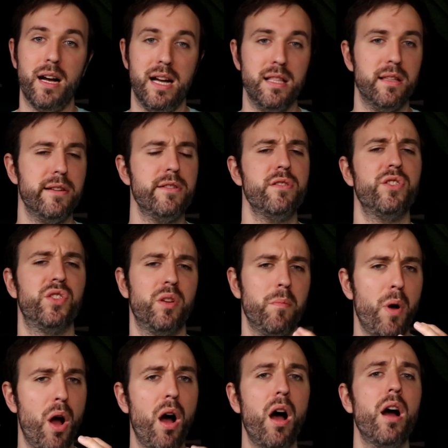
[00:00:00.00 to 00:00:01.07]
I learned
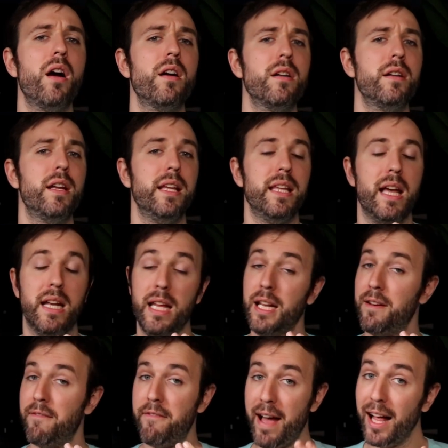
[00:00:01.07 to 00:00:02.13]
some hard yet
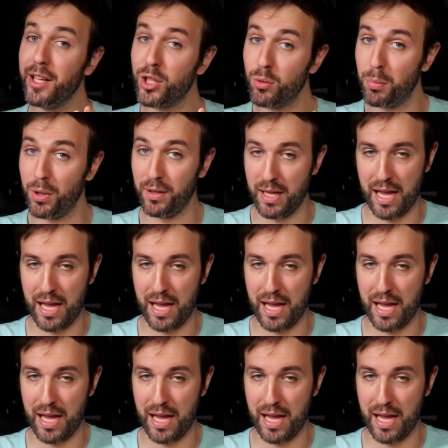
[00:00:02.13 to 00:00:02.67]
invaluable